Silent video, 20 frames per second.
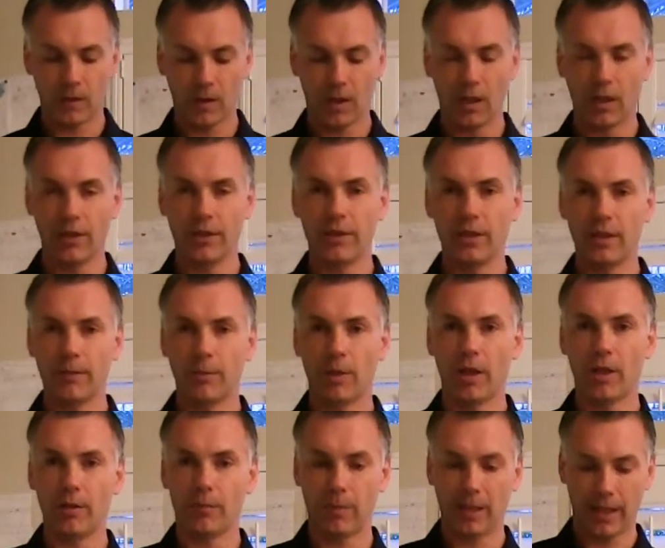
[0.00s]
on the
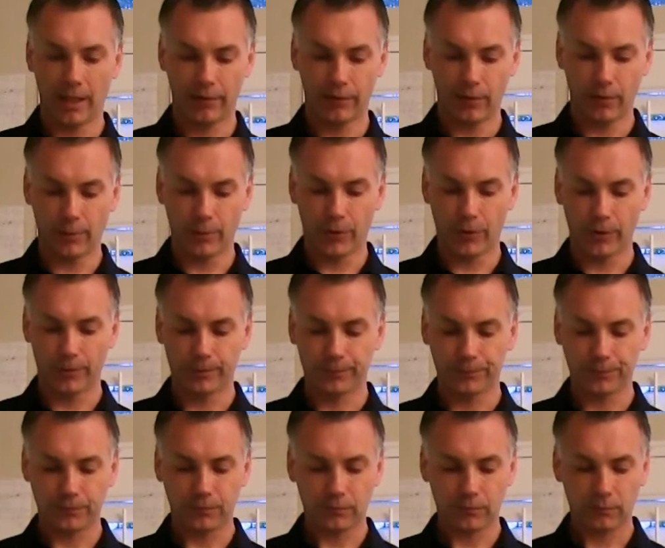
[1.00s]
modern platforms.
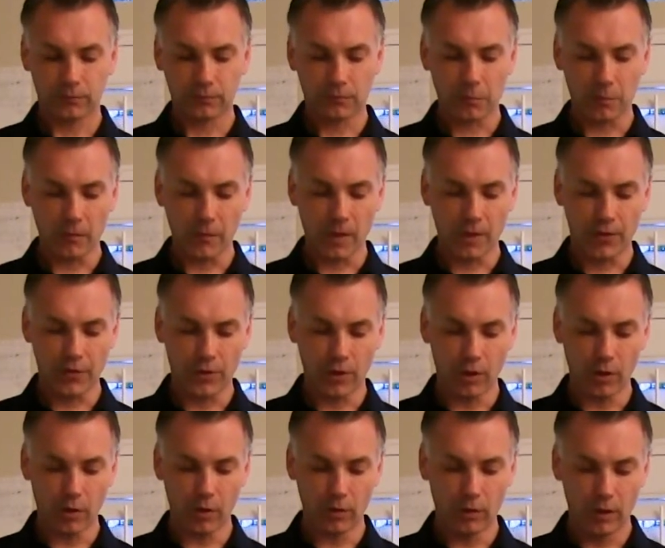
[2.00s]

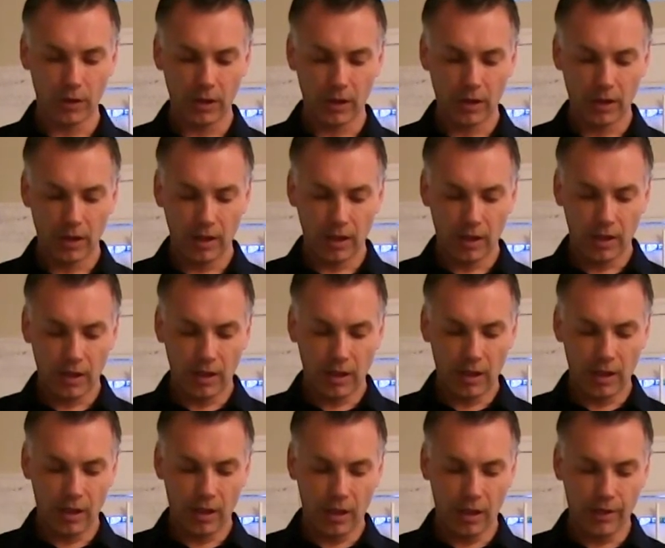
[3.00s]
So
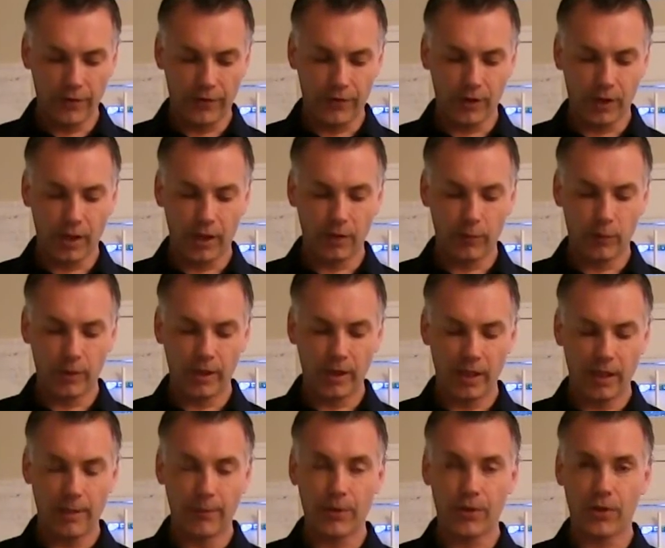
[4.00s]
starting
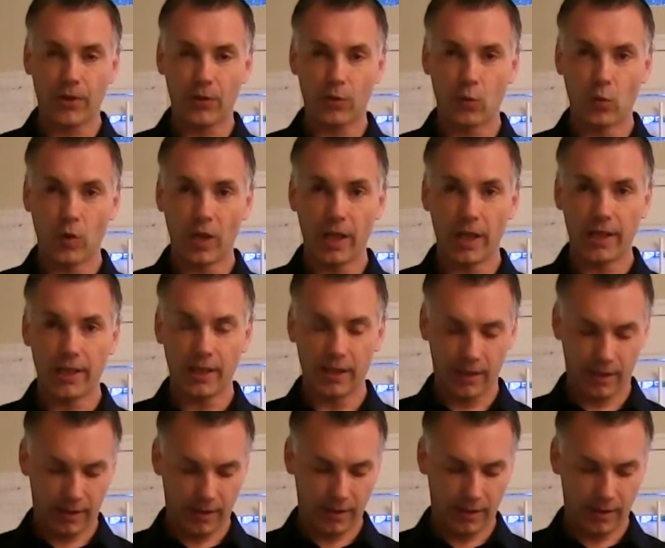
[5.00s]
with MS-DOS 1,